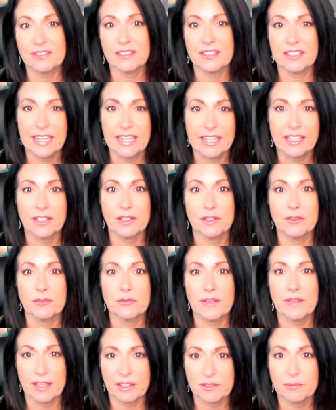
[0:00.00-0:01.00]

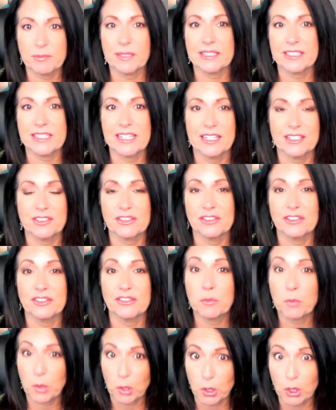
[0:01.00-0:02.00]
negative
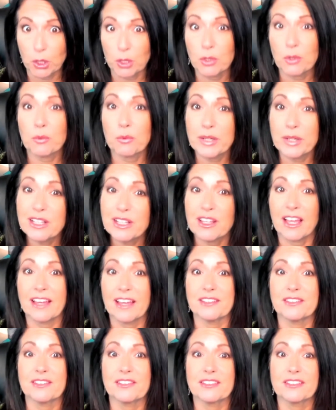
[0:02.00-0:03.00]
expectations were
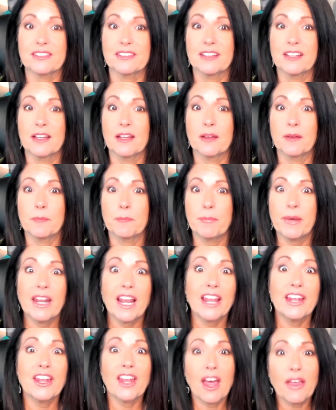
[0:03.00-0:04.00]
realized. But
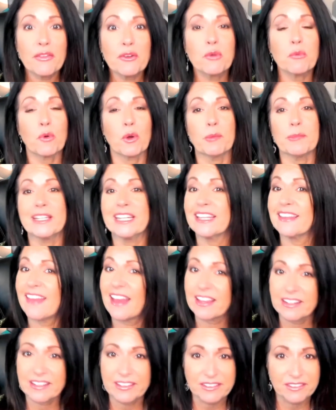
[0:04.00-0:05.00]
another woman in
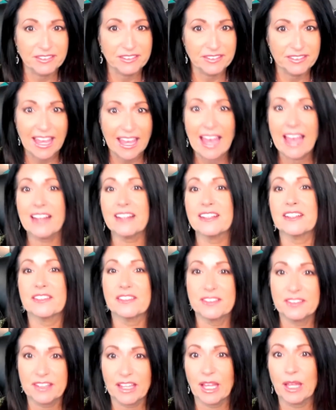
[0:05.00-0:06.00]
that exact
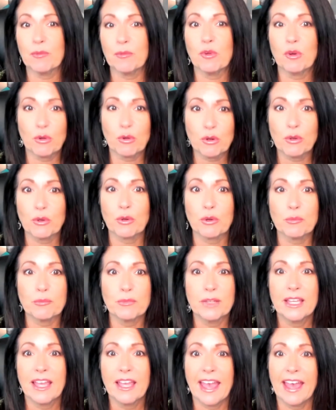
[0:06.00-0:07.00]
same
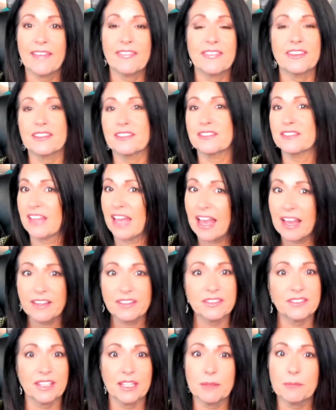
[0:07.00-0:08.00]
group had the
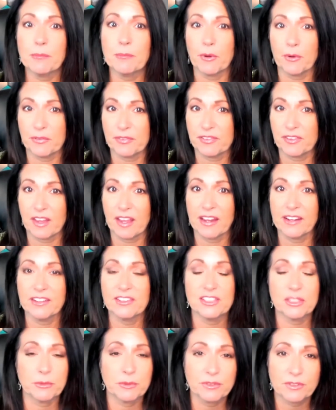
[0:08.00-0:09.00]
exact same birth sign.
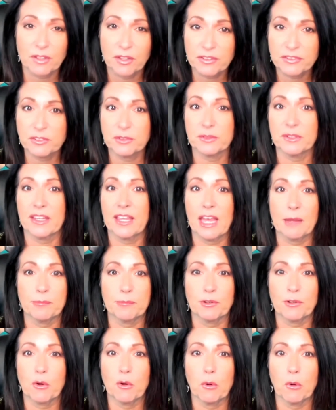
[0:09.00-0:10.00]
She was also a
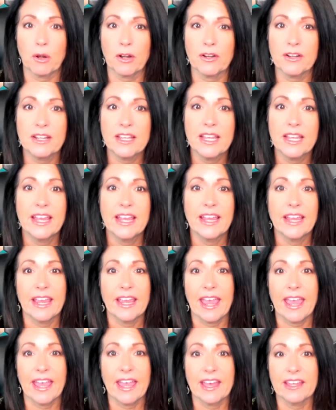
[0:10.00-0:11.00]
Capricorn,
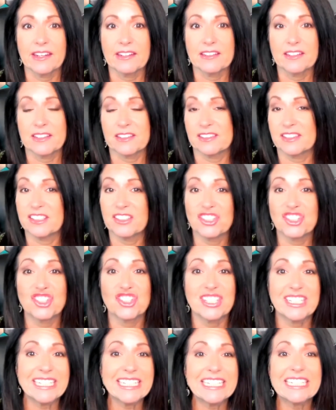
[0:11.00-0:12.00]
and since
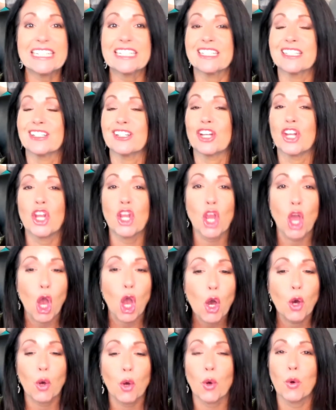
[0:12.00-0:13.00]
she didn't
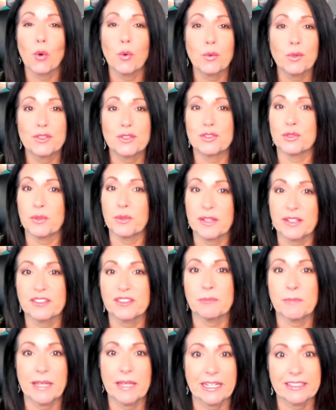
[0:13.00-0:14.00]
know to
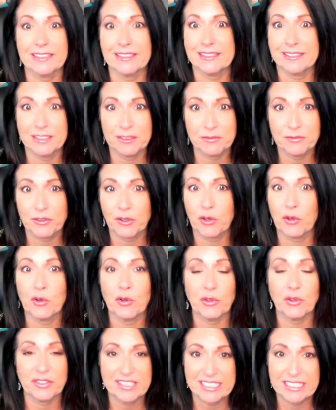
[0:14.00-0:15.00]
expect
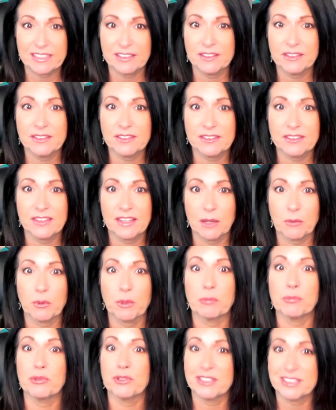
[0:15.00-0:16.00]
difficulties that
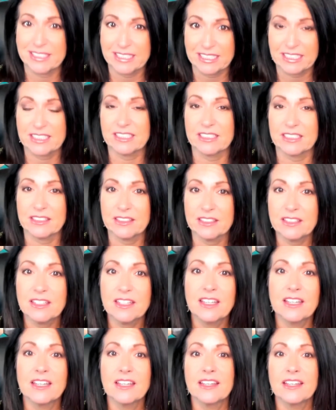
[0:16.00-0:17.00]
were predicted,
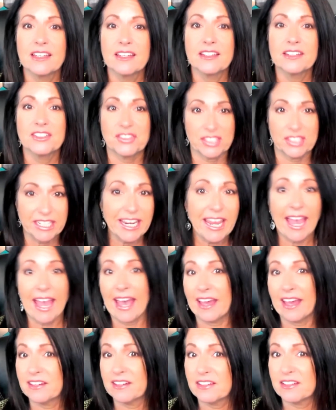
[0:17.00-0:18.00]
she
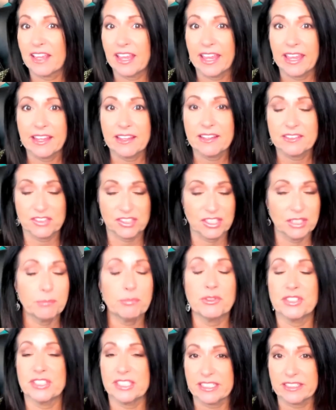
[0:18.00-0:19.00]
had a she
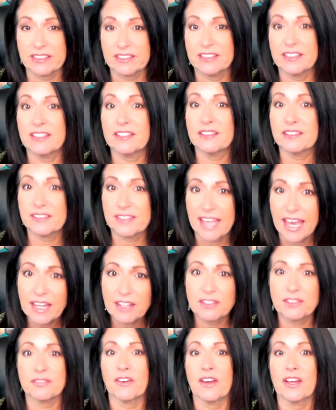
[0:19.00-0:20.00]
predicted a
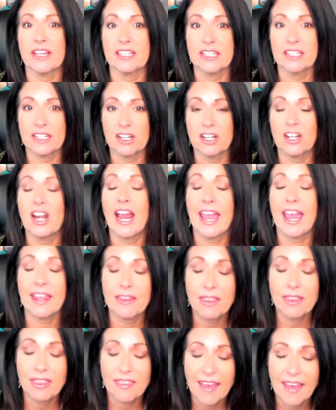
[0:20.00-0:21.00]
satisfying year
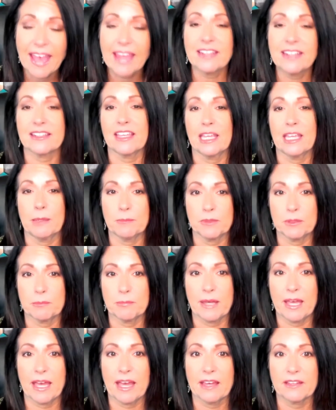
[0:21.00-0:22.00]
and that came to
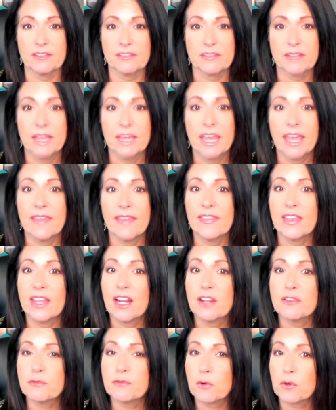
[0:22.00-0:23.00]
pass. And then
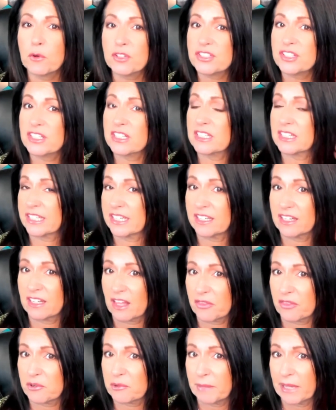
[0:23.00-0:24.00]
unfortunately
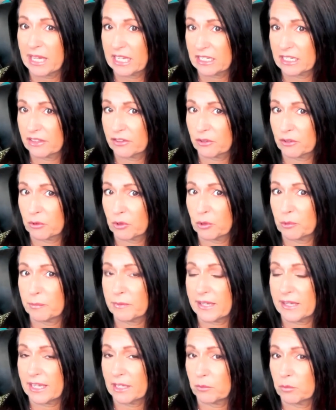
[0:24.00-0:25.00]
another man in the
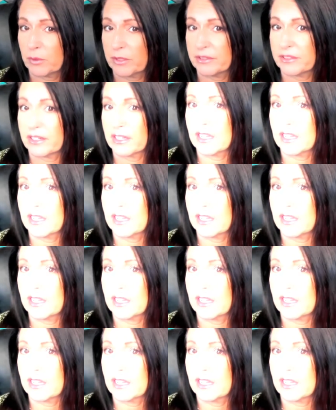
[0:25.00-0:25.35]
group had written